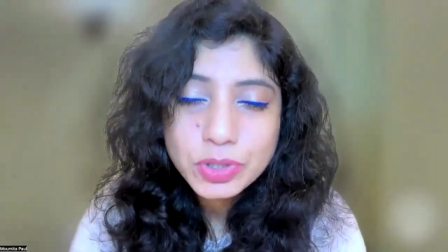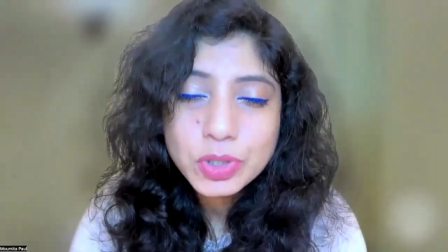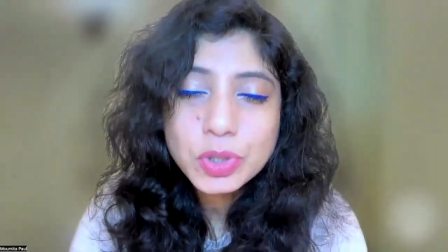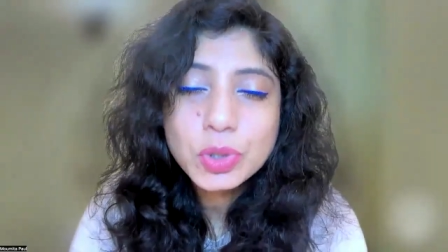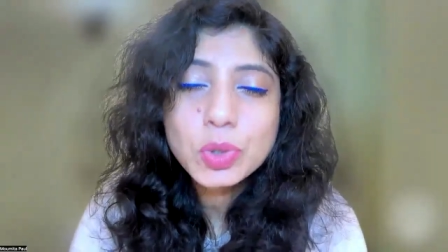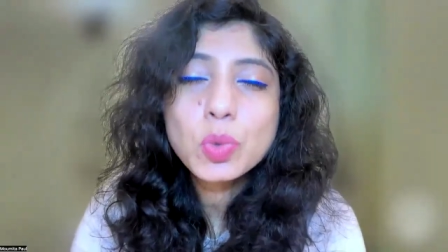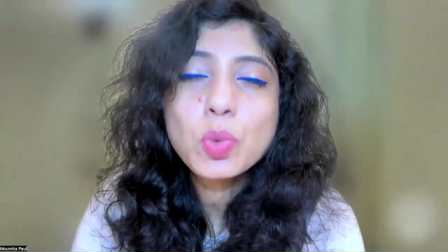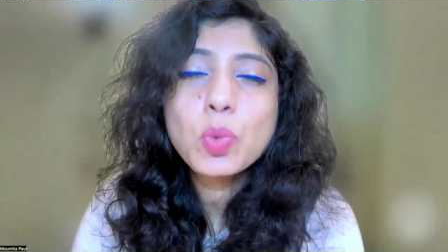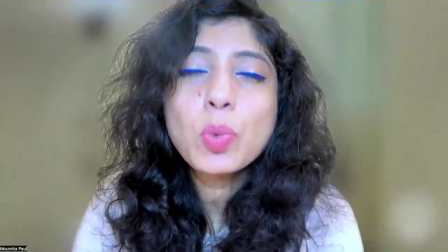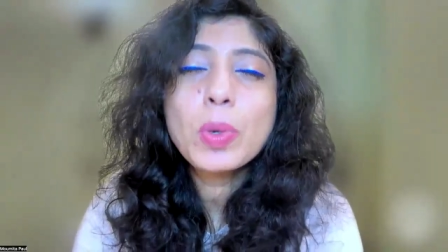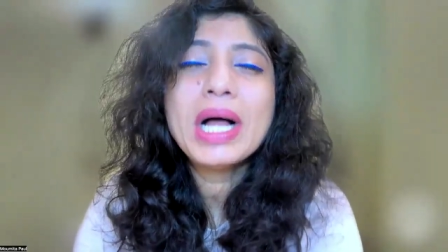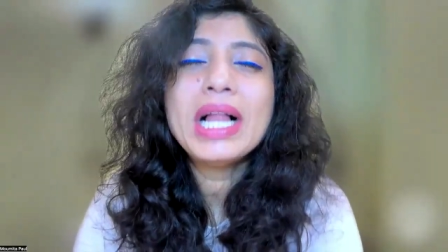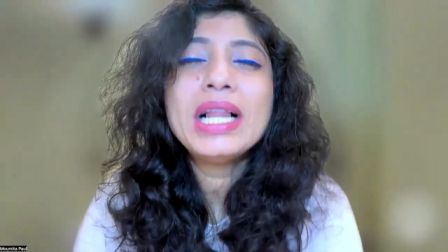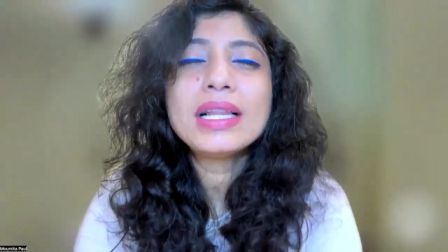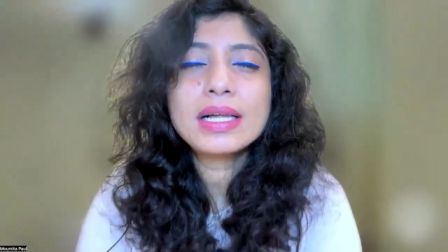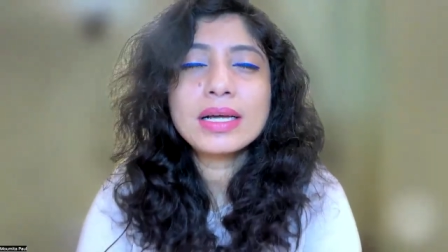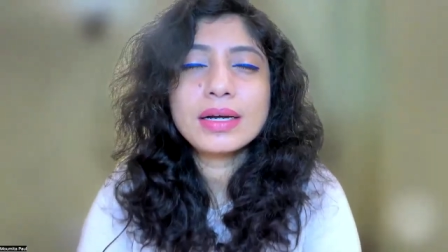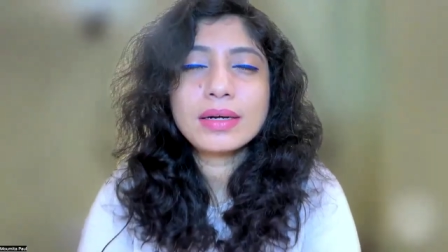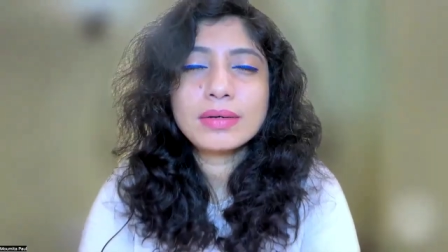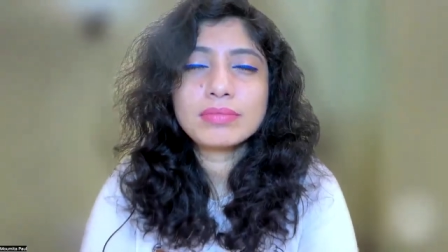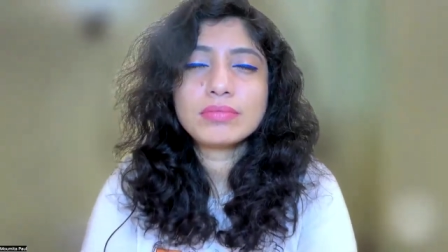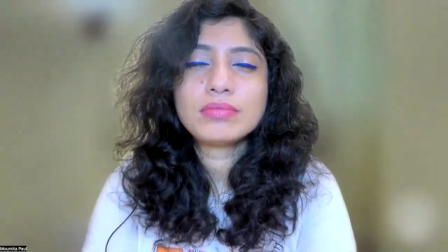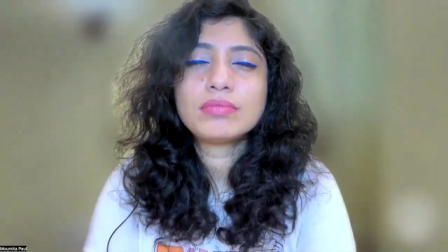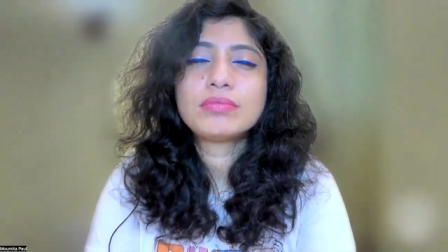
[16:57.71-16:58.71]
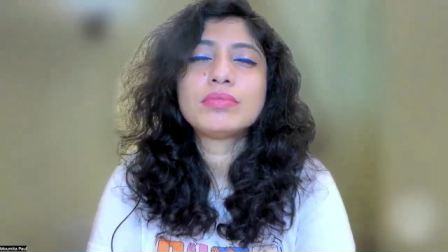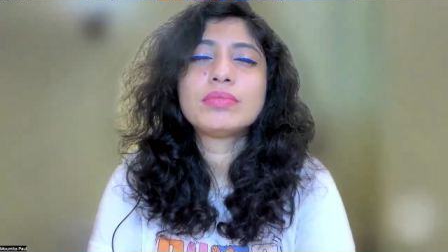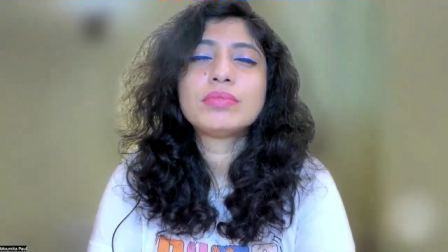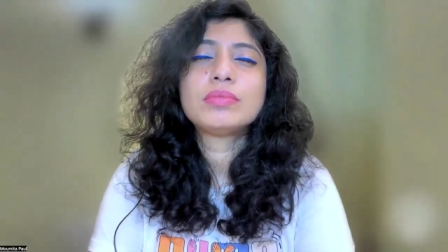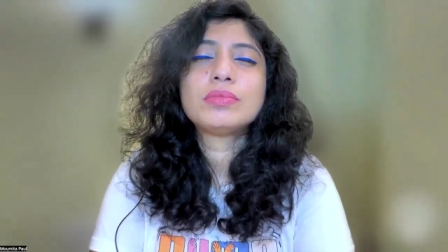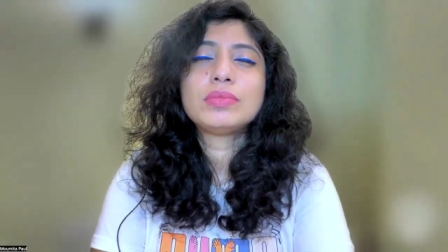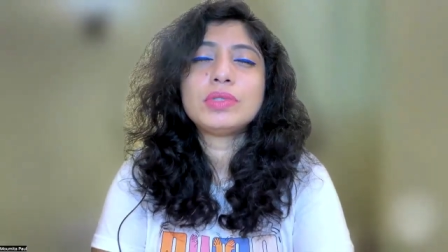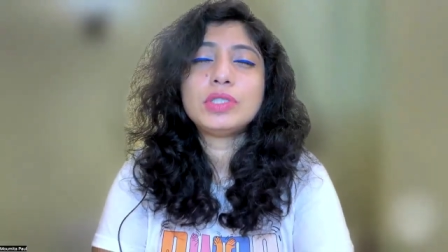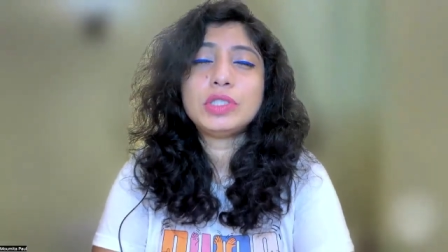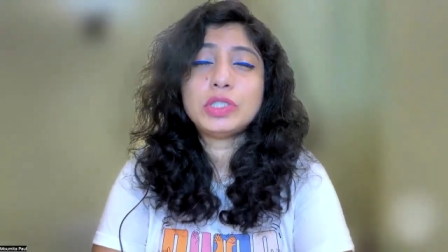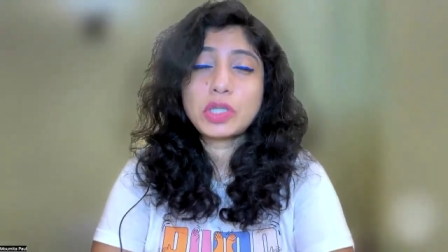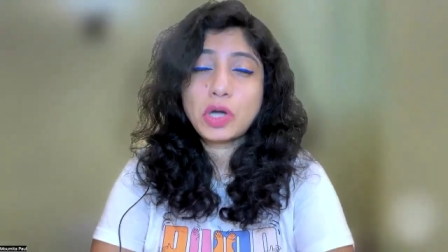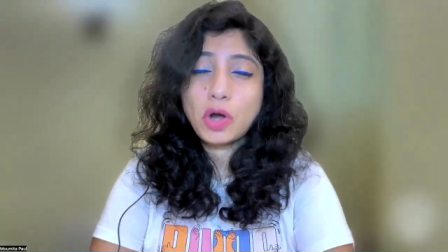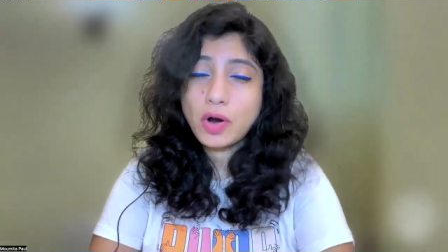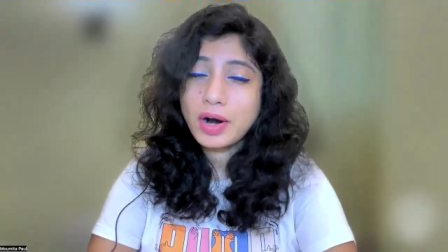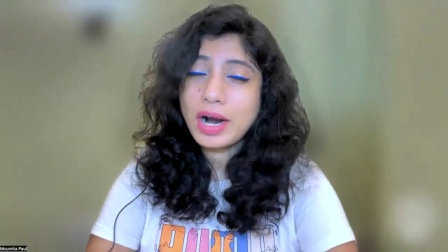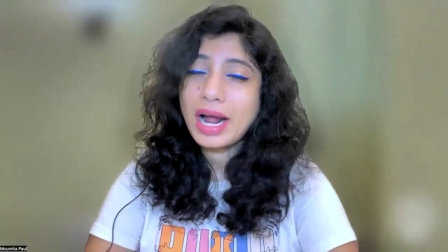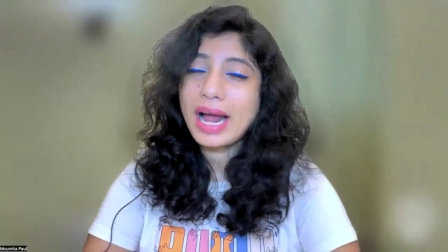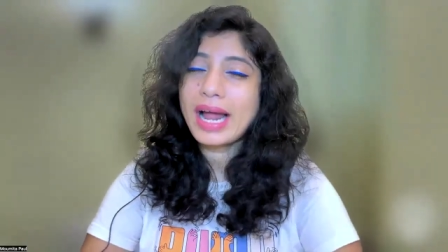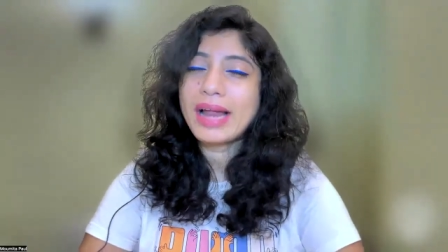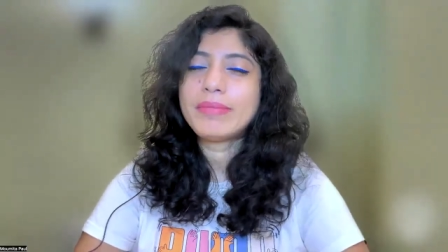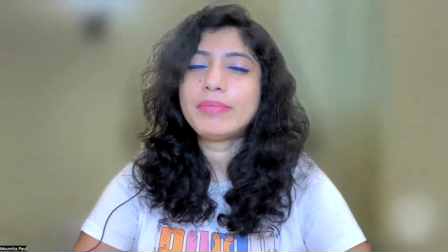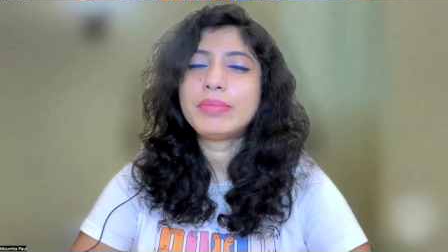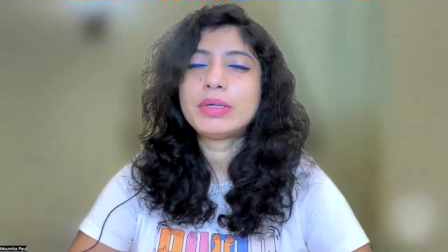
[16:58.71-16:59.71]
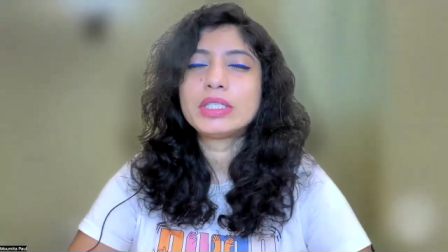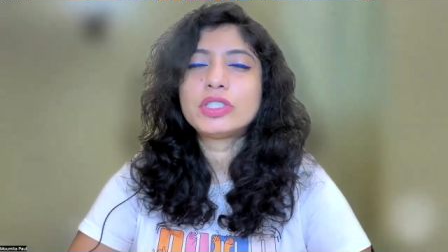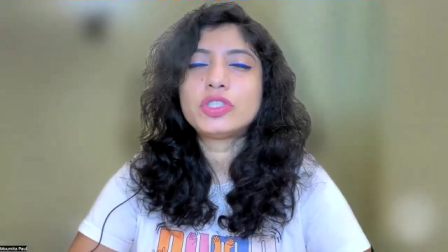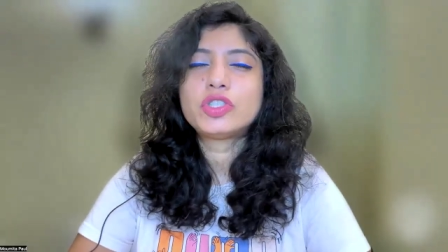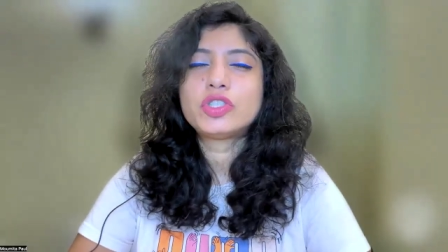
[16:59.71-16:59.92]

to welcome your hybrid